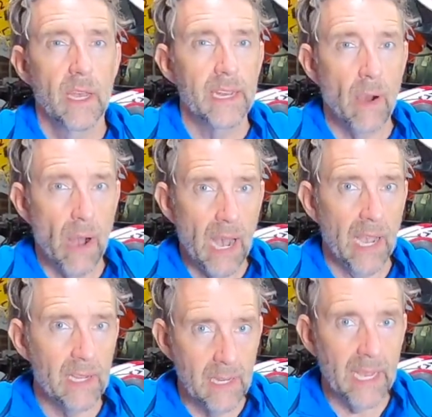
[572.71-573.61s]
Now,
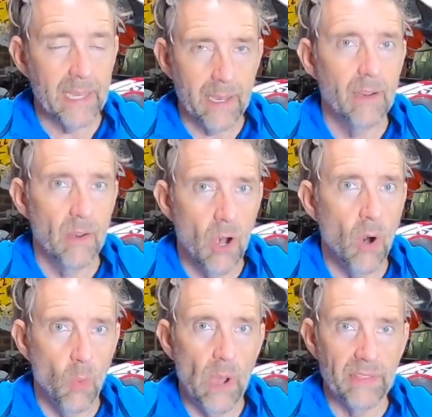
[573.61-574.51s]
I like
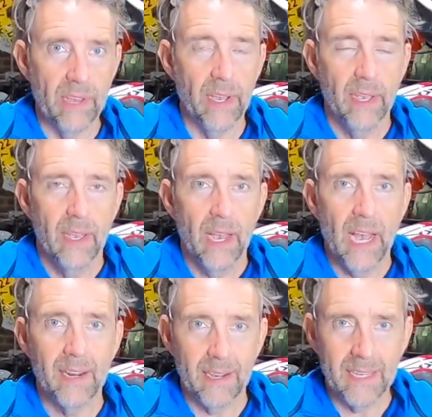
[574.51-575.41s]
hot weather
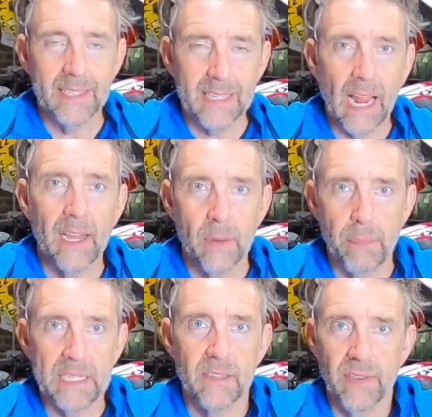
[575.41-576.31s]
and I can stand a
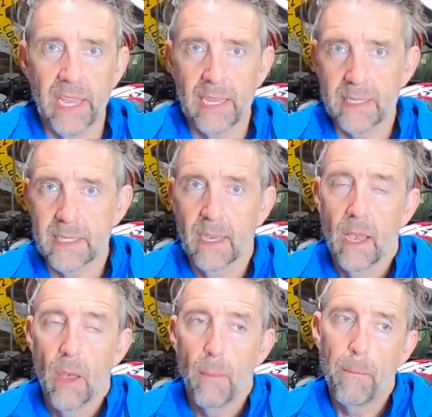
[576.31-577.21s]
bit of heat,
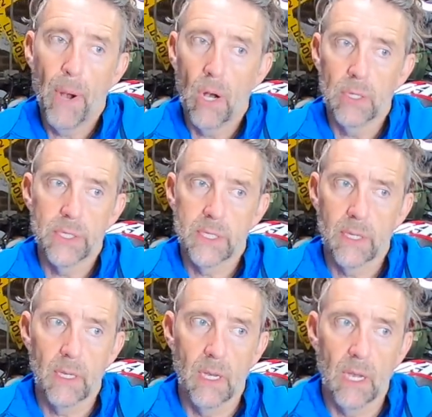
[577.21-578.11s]
but
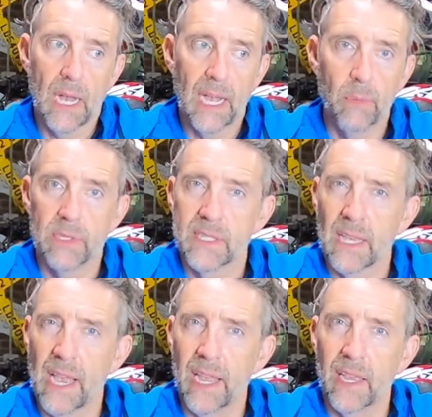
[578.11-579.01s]
I would
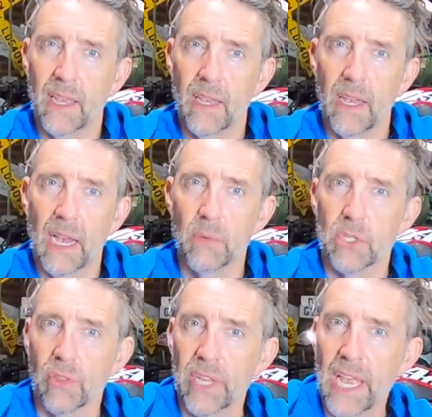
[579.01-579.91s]
say I
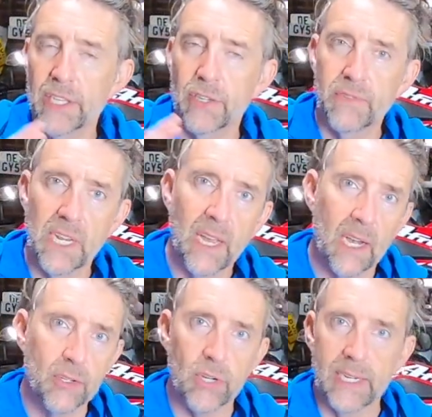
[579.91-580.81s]
was on the edge of
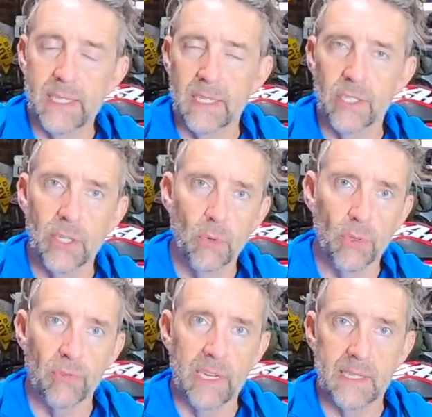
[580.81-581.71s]
dehydrating 2 or
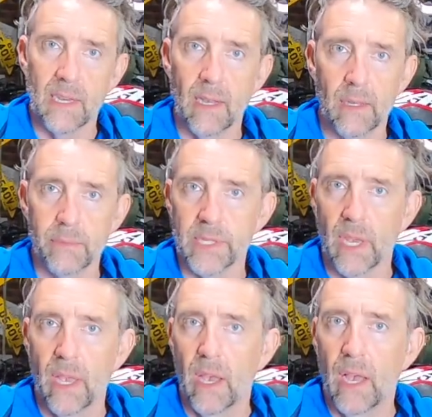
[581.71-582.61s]
3 times,
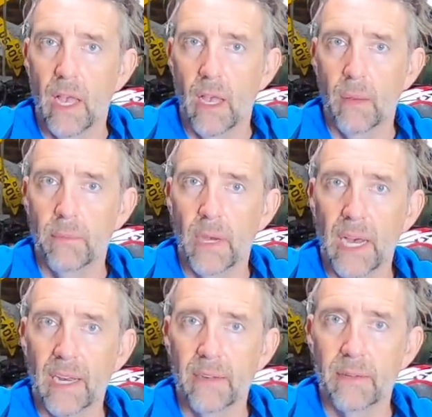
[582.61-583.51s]

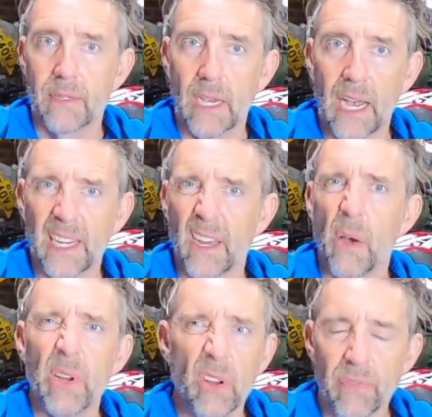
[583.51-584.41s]
and I
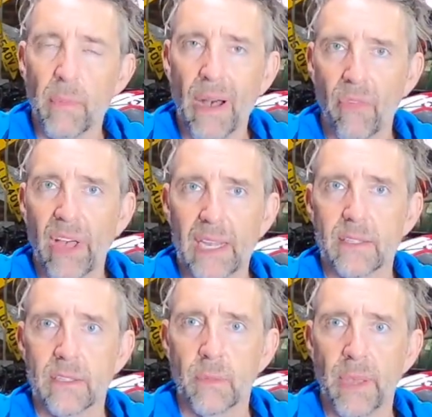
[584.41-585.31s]
know enough about that
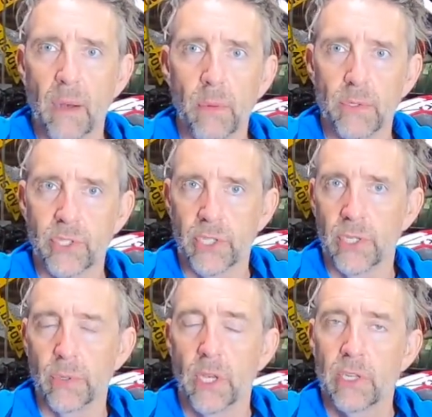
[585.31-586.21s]
to be able
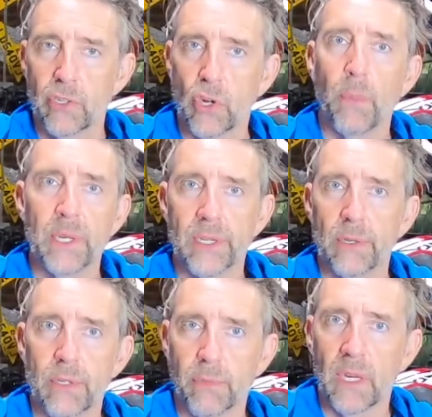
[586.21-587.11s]
to stop and
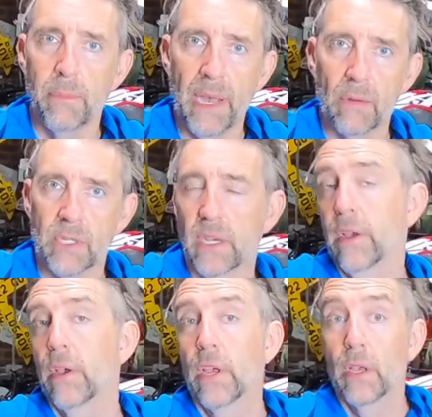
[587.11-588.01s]
do something about
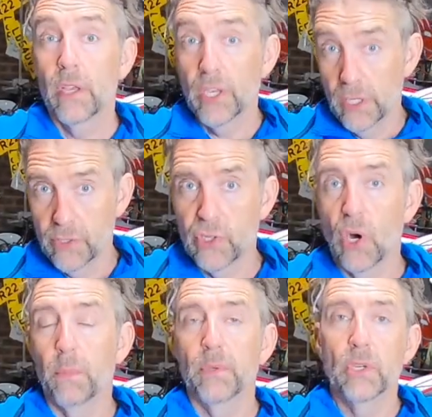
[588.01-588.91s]
it. You
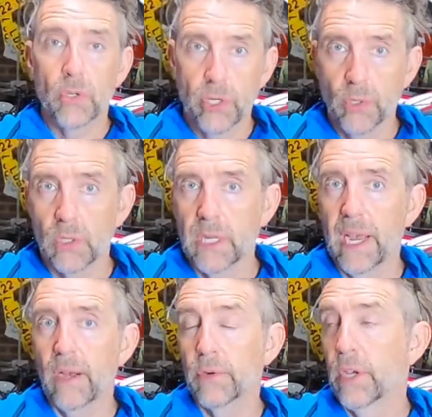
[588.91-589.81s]
stop, you cool
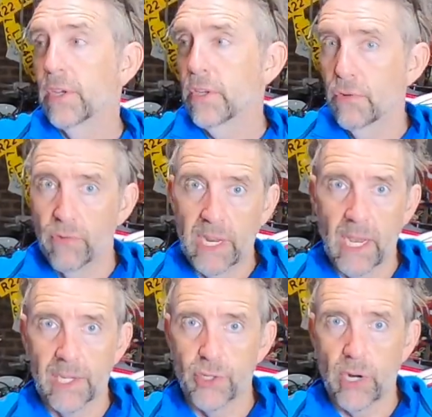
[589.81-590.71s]
down, you
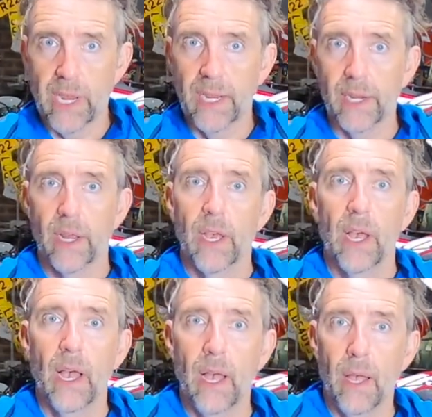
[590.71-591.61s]
rehydrate.
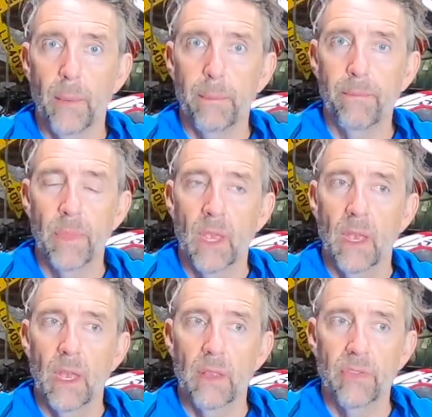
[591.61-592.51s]

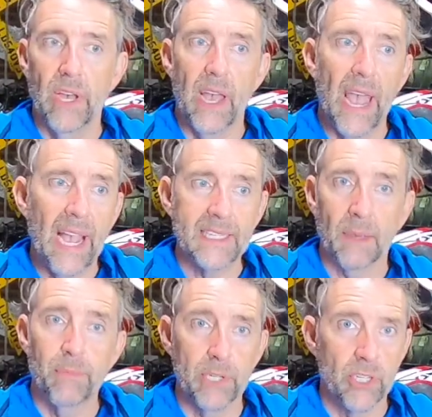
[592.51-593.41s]
The air
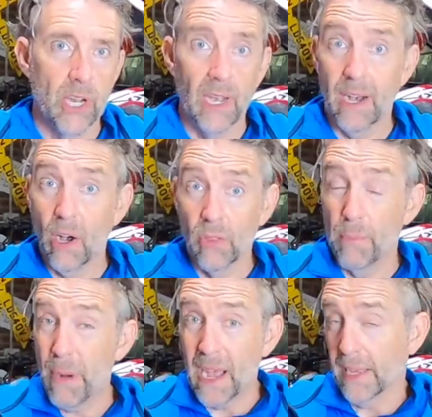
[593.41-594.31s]
temperature on the
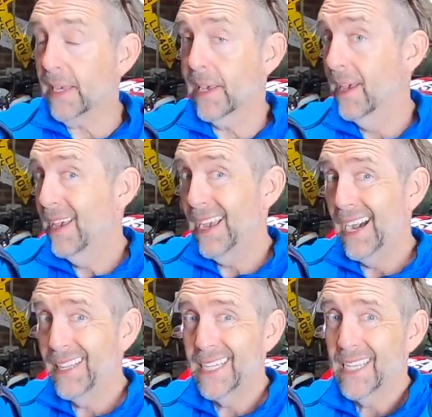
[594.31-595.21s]
bike, it
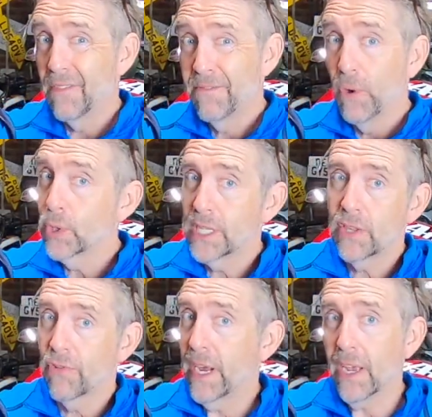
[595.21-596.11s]
either said
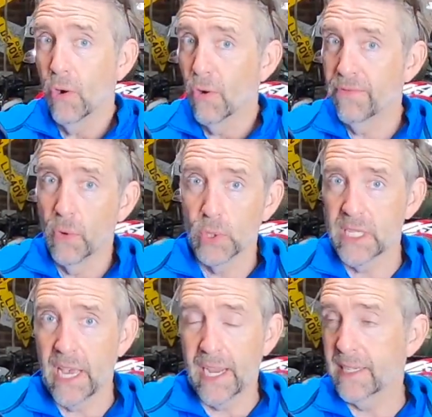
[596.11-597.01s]
43 or
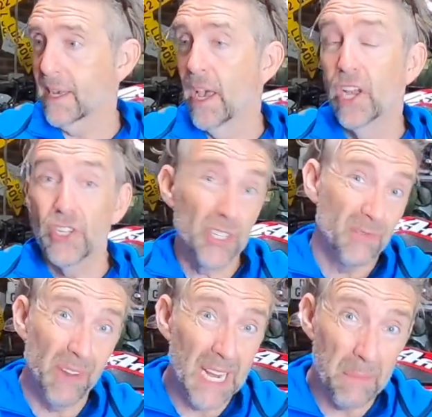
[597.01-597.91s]
48,
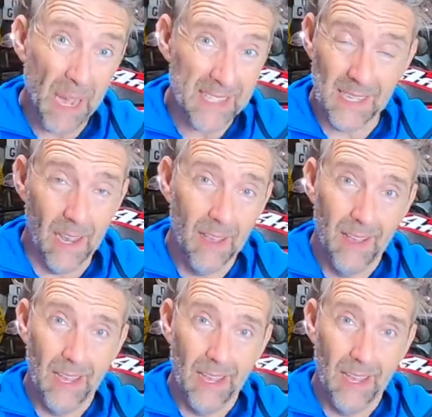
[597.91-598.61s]
doesn't really matter.